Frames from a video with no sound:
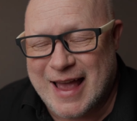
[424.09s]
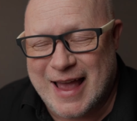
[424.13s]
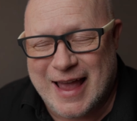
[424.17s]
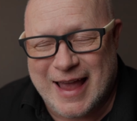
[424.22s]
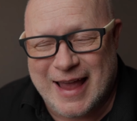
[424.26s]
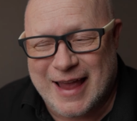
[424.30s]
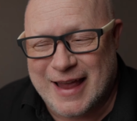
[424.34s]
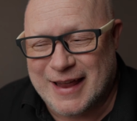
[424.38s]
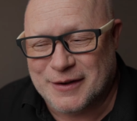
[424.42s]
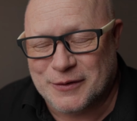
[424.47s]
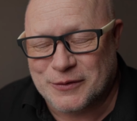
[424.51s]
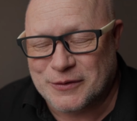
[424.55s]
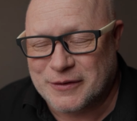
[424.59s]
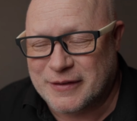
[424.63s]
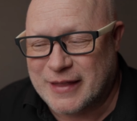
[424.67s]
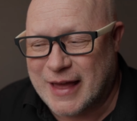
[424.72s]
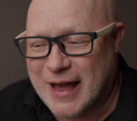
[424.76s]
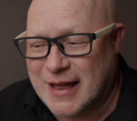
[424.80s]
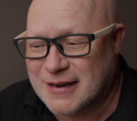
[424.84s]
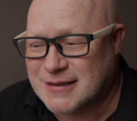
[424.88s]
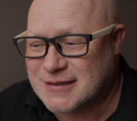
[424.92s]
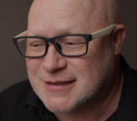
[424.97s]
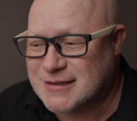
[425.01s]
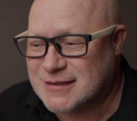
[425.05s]
And
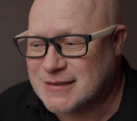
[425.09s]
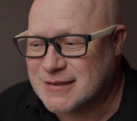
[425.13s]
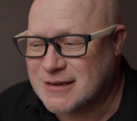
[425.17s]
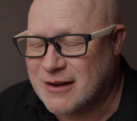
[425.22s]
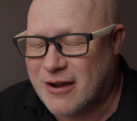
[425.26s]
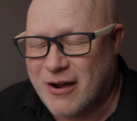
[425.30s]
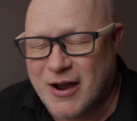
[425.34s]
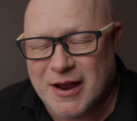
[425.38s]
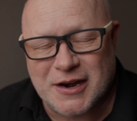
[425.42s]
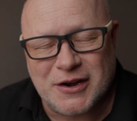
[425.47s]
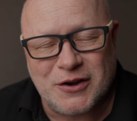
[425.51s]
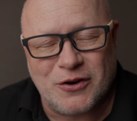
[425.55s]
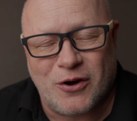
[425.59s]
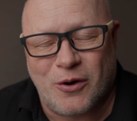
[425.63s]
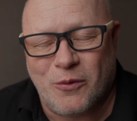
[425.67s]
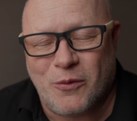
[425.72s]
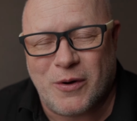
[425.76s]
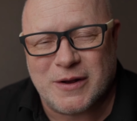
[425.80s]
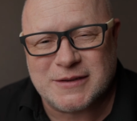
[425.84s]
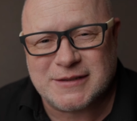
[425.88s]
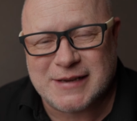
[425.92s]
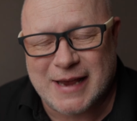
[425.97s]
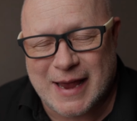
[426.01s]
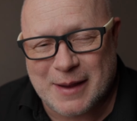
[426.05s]
that's kind of not
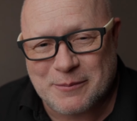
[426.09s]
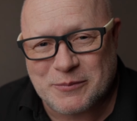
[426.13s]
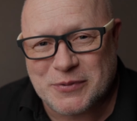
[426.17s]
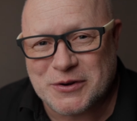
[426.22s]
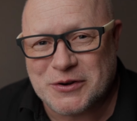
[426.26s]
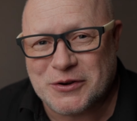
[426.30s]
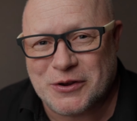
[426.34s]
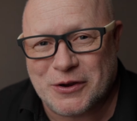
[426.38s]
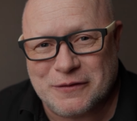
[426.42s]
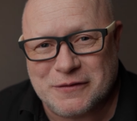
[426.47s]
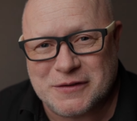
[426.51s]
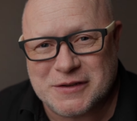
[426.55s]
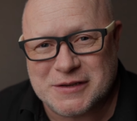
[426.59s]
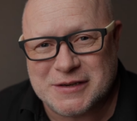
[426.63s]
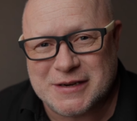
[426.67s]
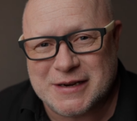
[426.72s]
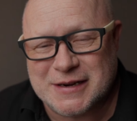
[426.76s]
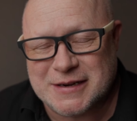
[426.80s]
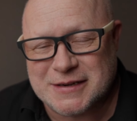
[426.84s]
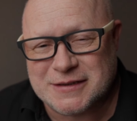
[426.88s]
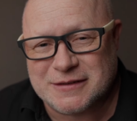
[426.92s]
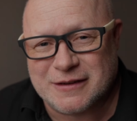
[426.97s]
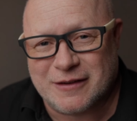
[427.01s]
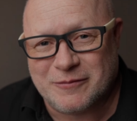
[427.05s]
what's happened over the
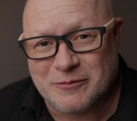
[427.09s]
years.